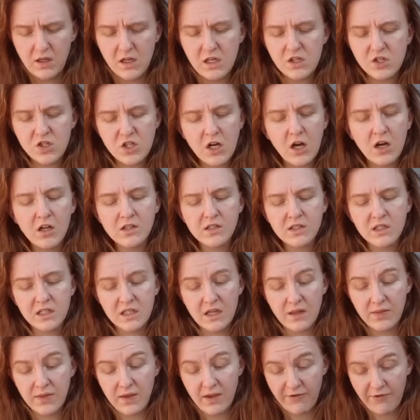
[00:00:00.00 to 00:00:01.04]
She answered
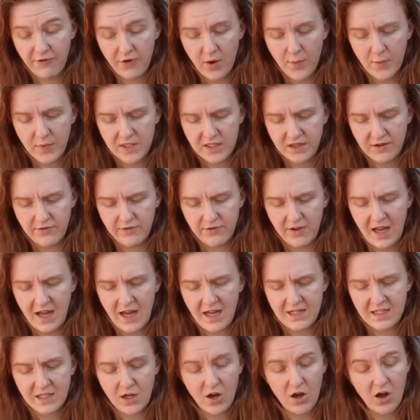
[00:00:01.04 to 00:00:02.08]
in the affirmative,
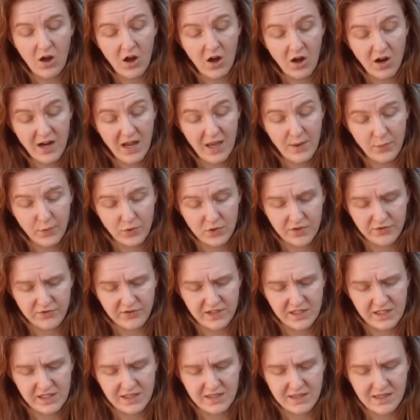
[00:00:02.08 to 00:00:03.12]
and, unable to
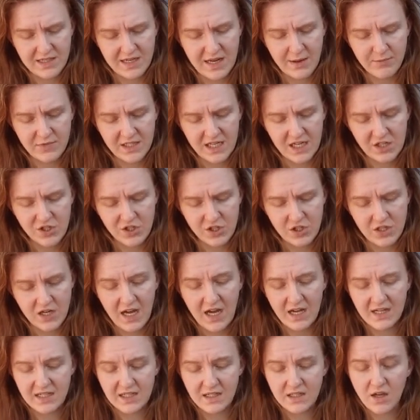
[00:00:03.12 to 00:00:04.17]
resist the temptation,
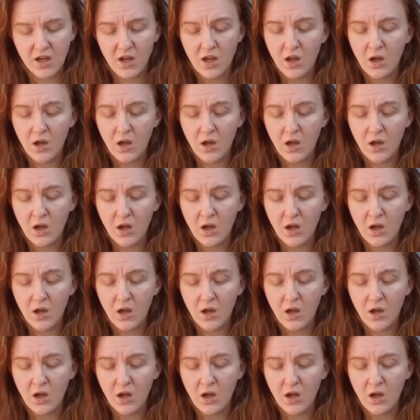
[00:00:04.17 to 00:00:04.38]
added,